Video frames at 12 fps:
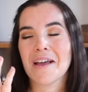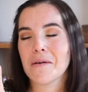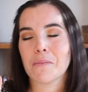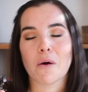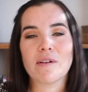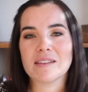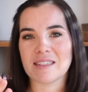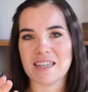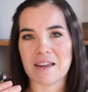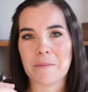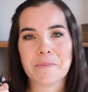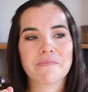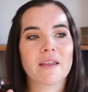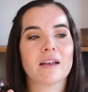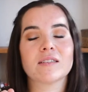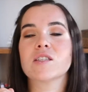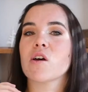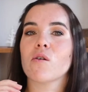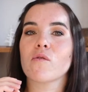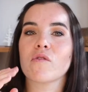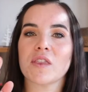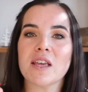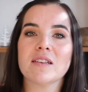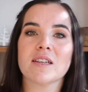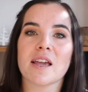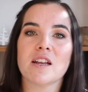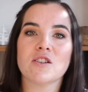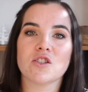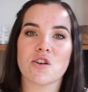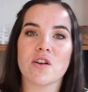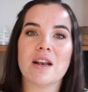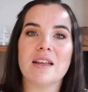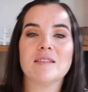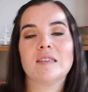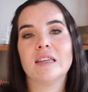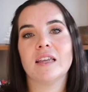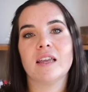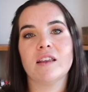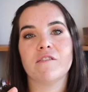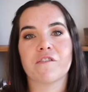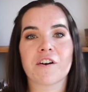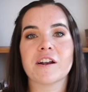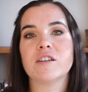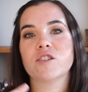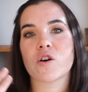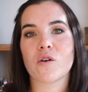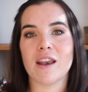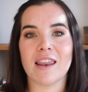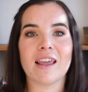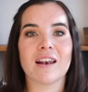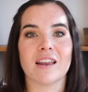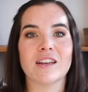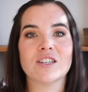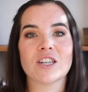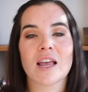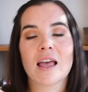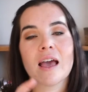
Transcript: but we'll see. So things I enjoy listening in French or in English,